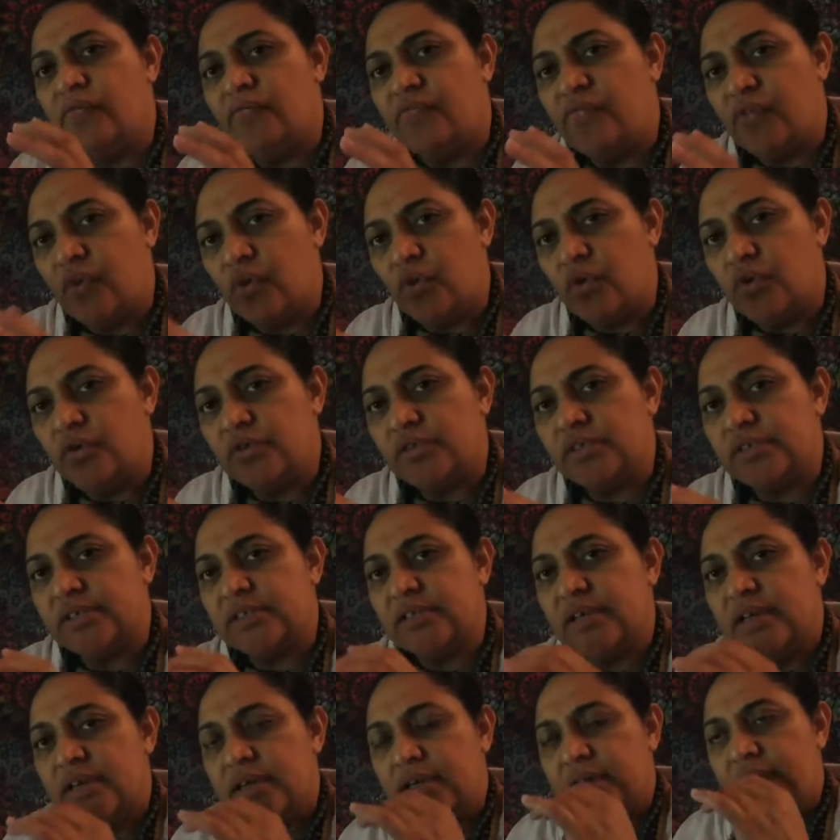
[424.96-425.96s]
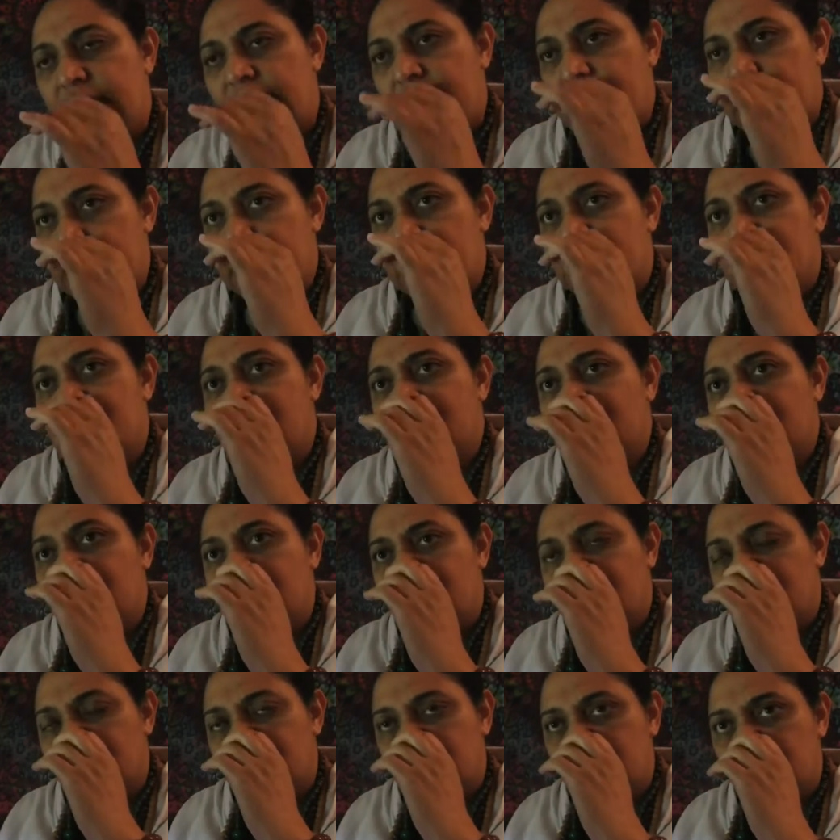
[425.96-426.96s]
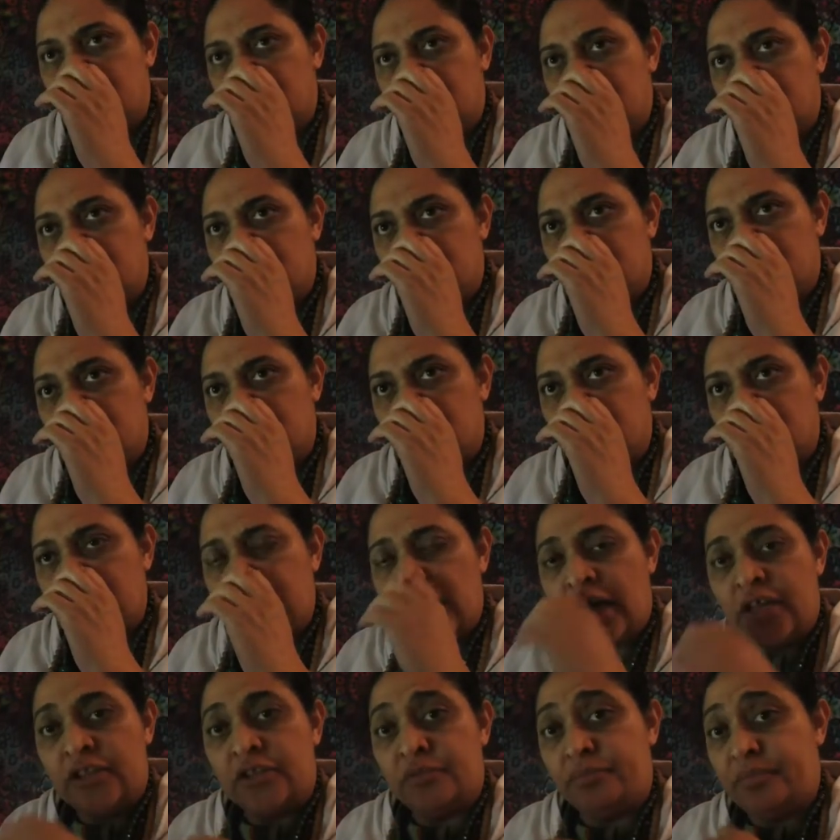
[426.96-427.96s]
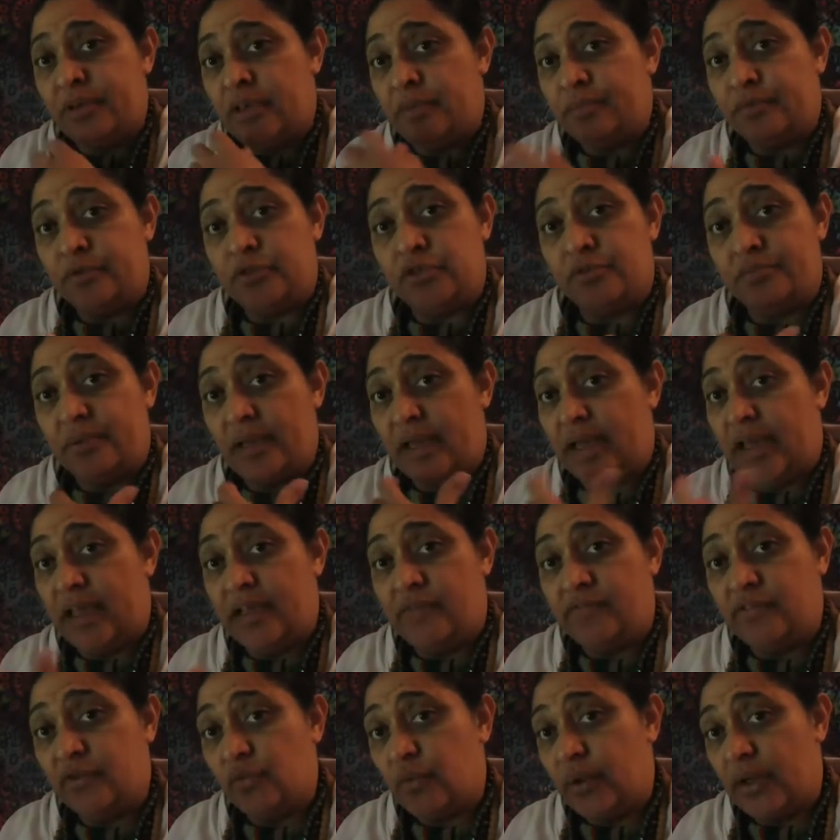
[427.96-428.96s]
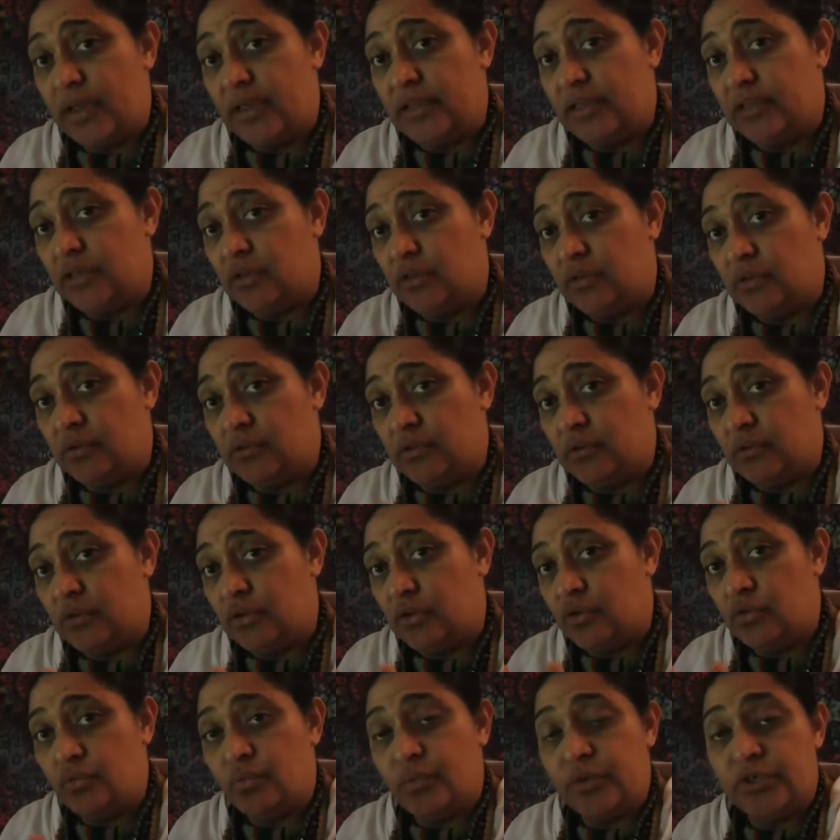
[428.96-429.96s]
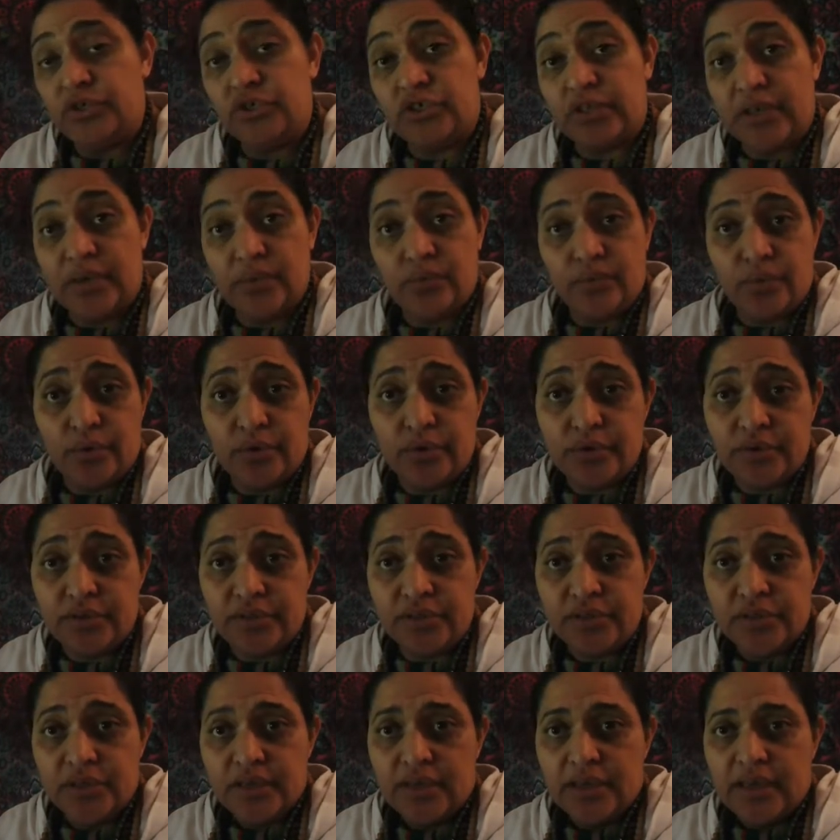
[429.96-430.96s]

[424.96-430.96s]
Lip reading: force other people to behave the way that you wish they would.